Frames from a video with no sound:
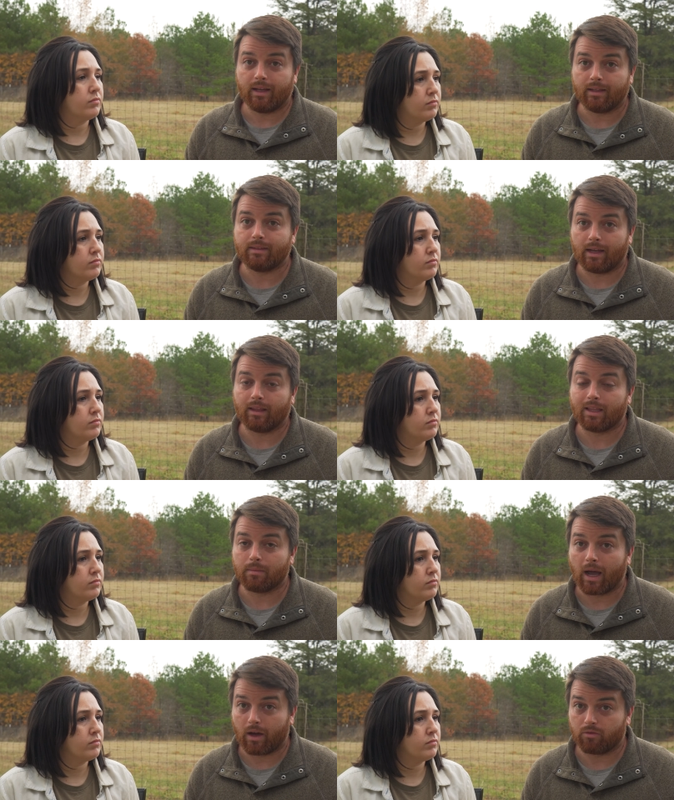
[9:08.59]
Speaker 1: and taking
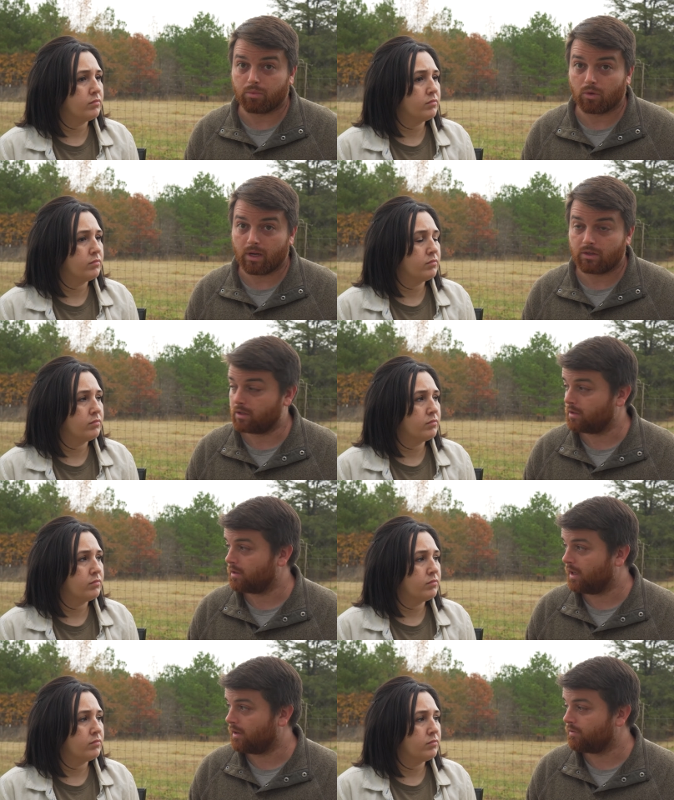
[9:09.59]
them out of brumation
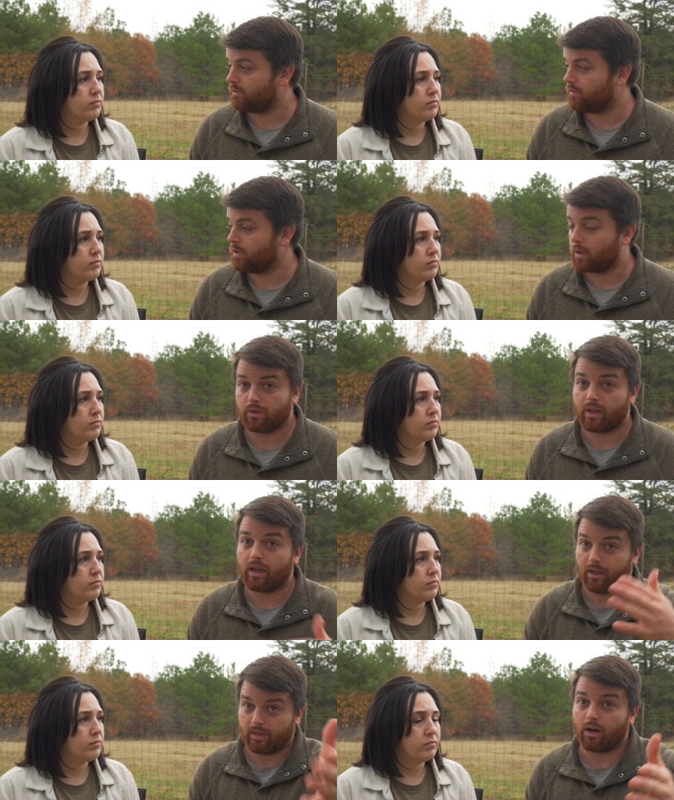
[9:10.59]
if you heard
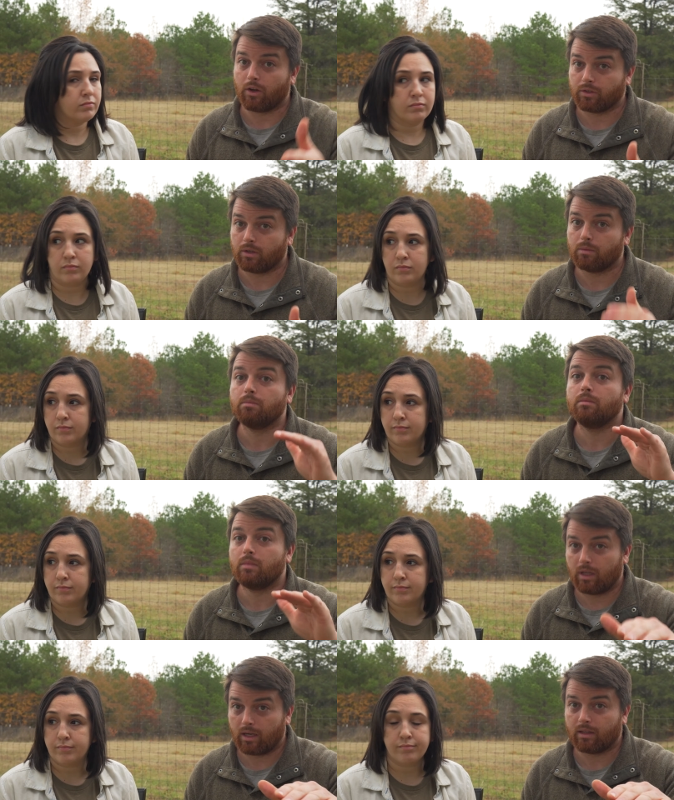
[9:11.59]
that. And then also
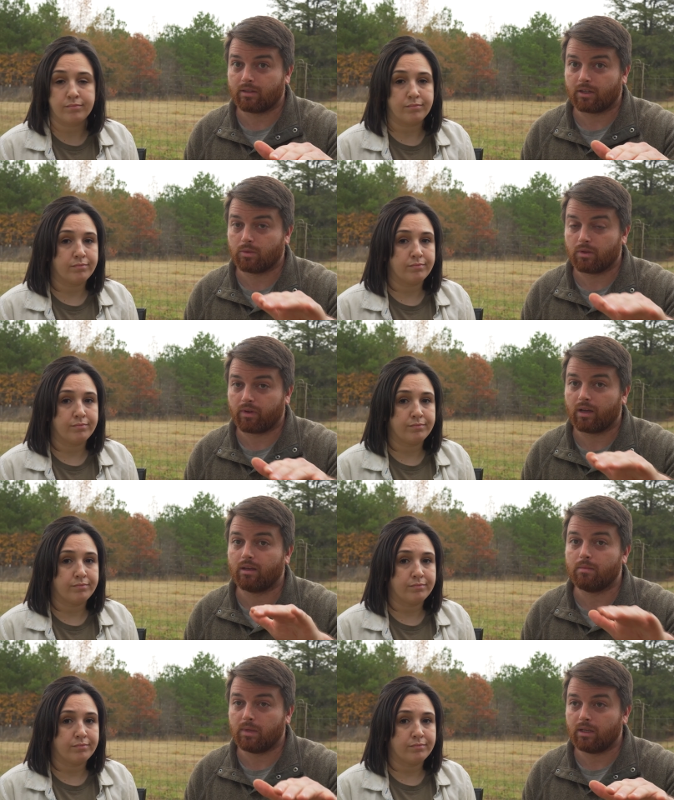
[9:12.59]
getting in touch with a vet
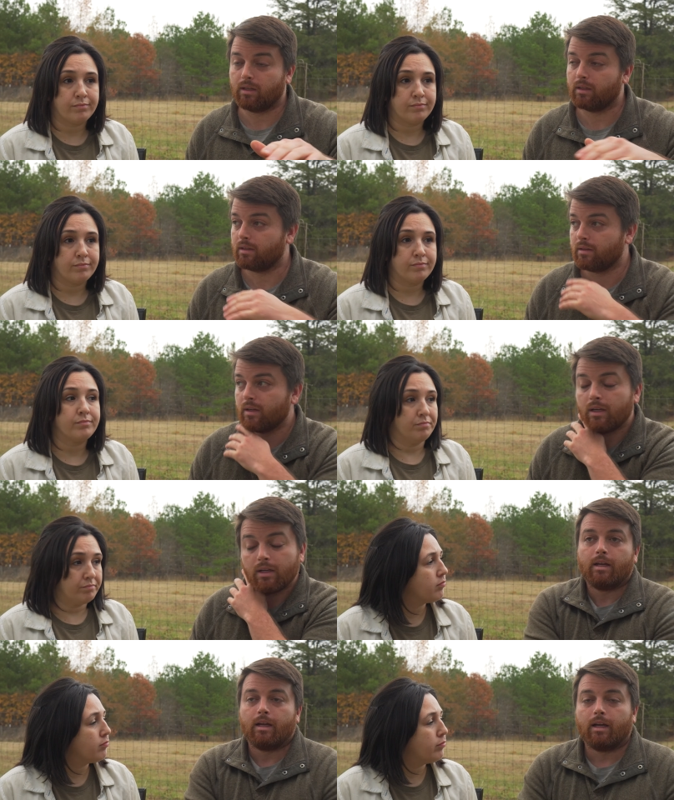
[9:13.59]
immediately.
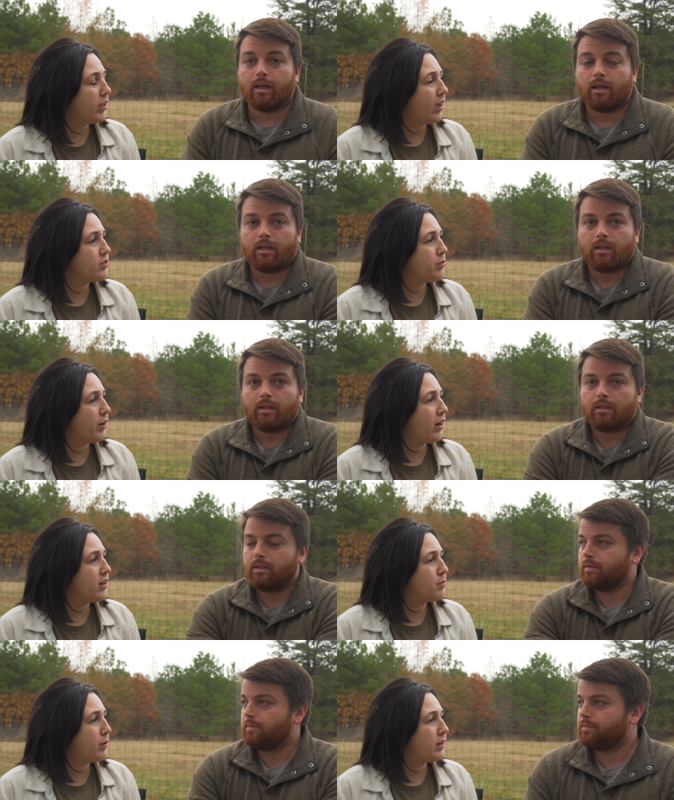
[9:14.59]
Speaker 2: But yeah, so it kind
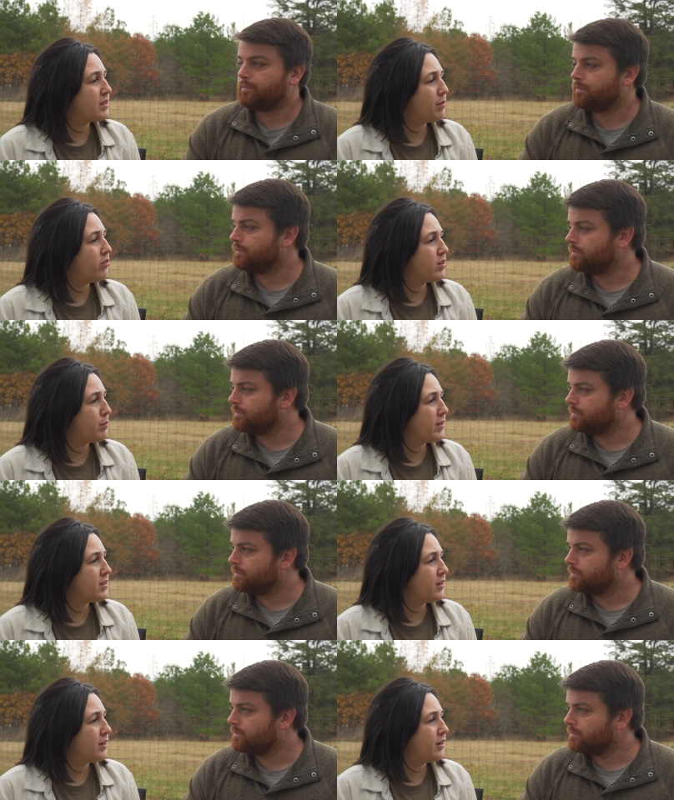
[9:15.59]
of depends. Some of it
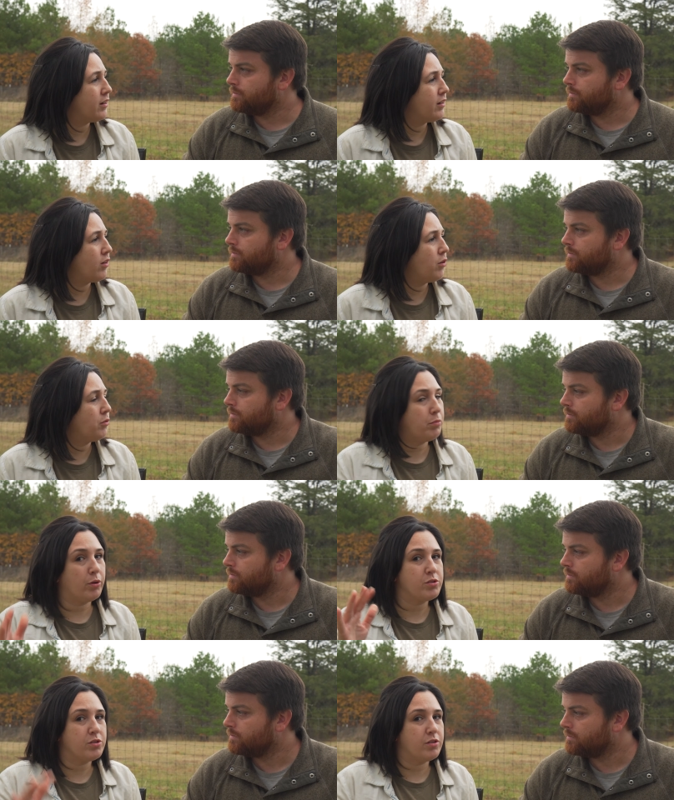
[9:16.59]
depends on their own
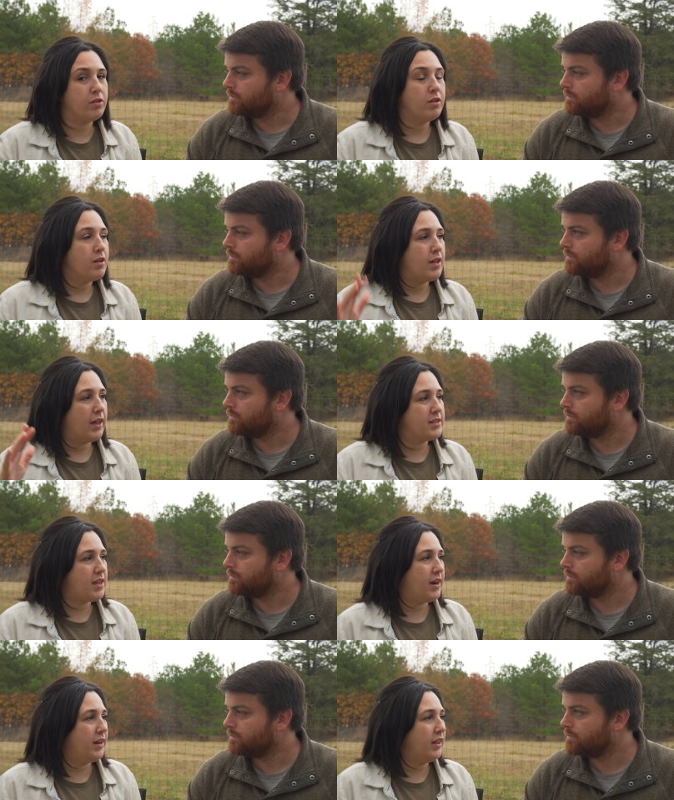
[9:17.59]
personal
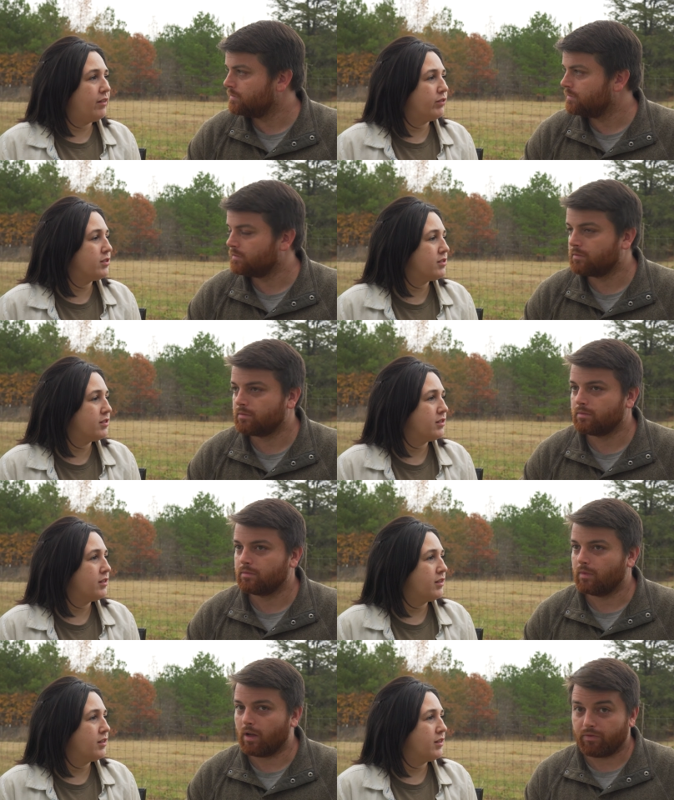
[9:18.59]
anxiety levels.
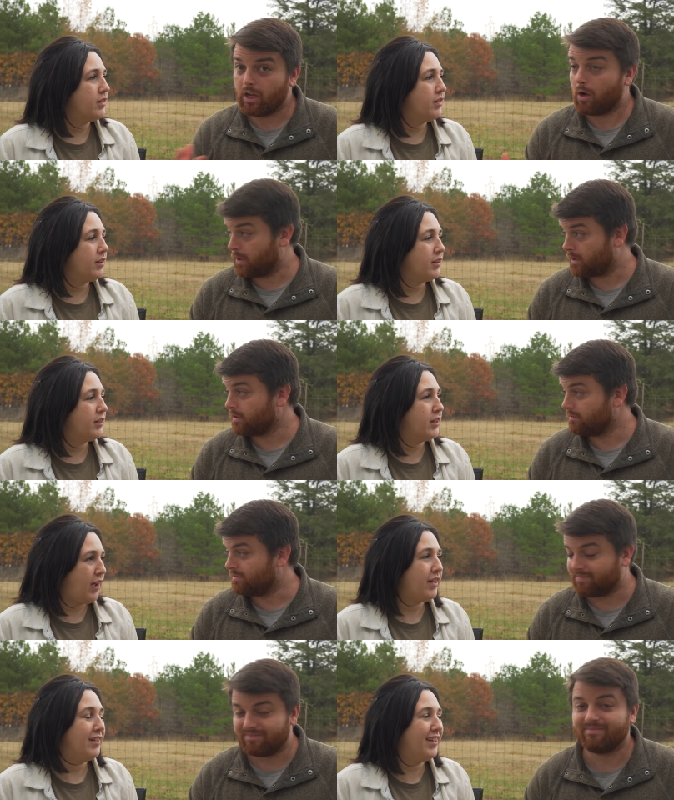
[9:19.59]
Speaker 1: Of the owner.
Speaker 2: Yeah.